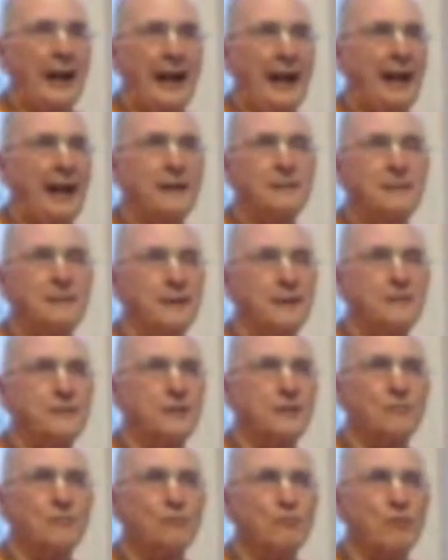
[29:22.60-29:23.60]
And it
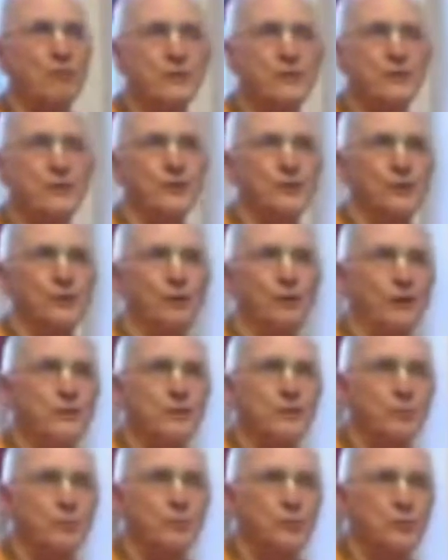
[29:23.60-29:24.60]
didn't register on
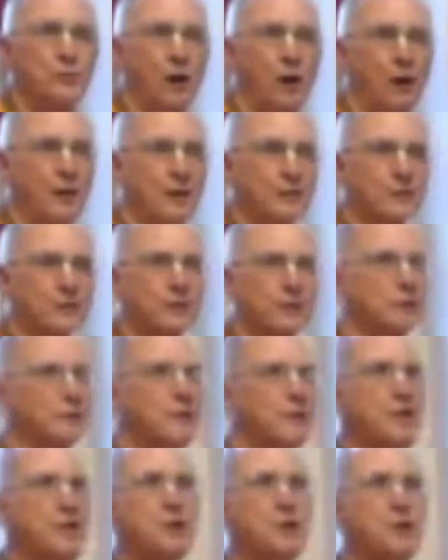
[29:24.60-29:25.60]
this pujari
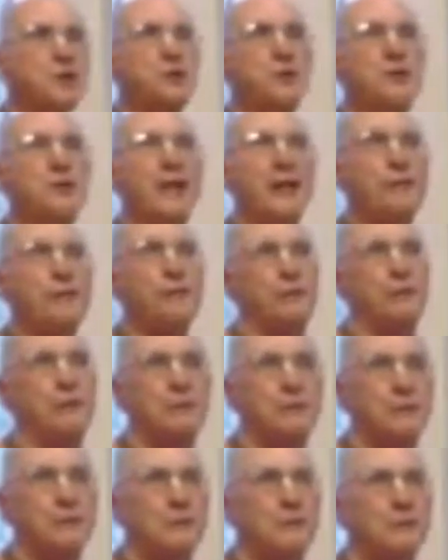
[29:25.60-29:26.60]
until years
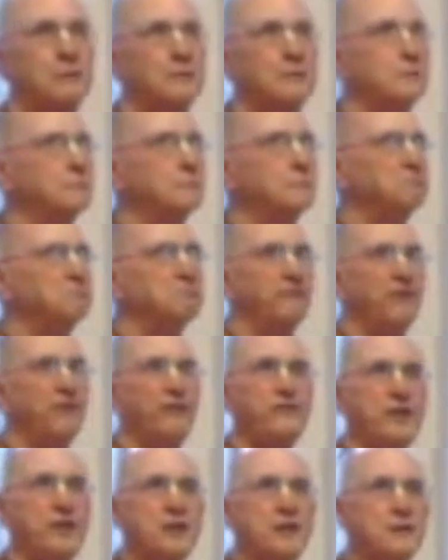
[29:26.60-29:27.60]
later,
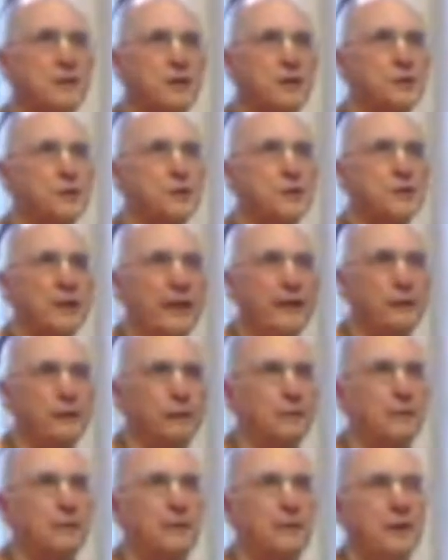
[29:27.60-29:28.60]
15 years
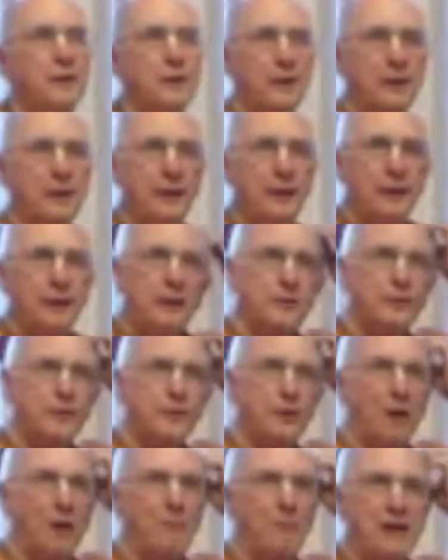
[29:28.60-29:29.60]
later. He
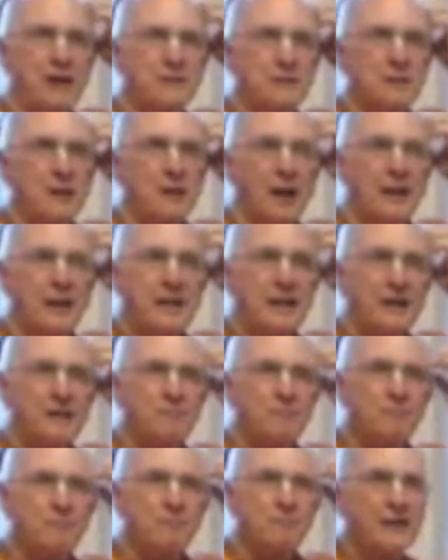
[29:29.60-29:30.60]
saw a Back to
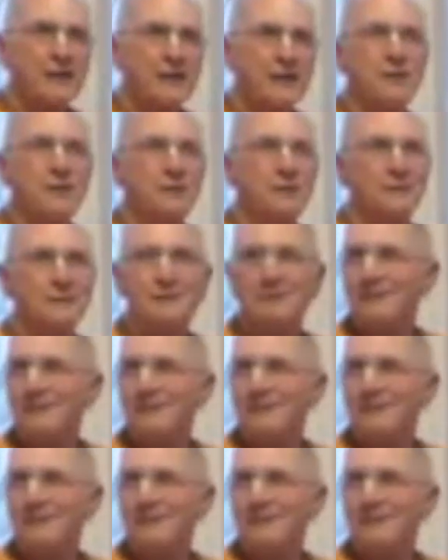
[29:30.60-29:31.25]
Godhead magazine,